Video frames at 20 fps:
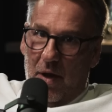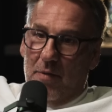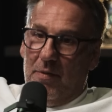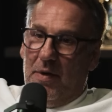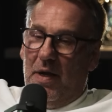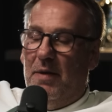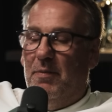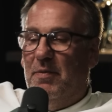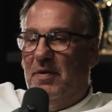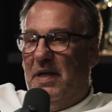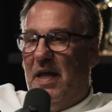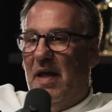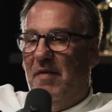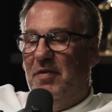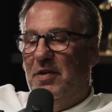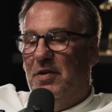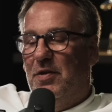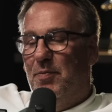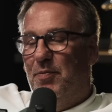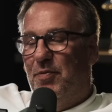I'm going with
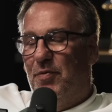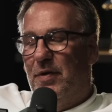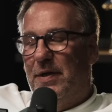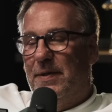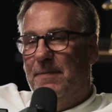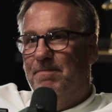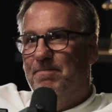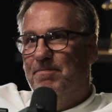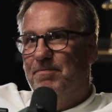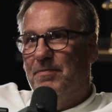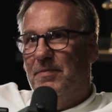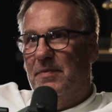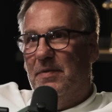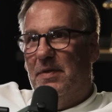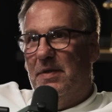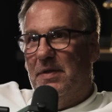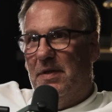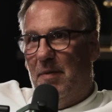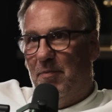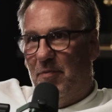Kevin De Bruyne
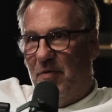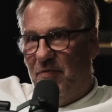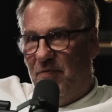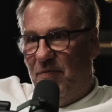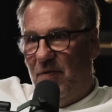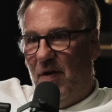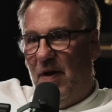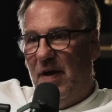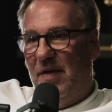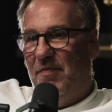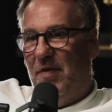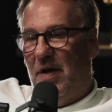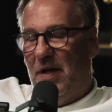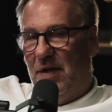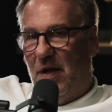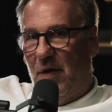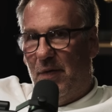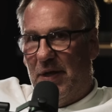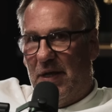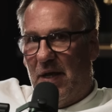at number five.
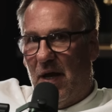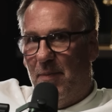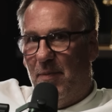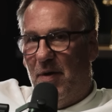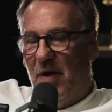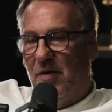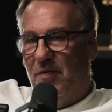I know he come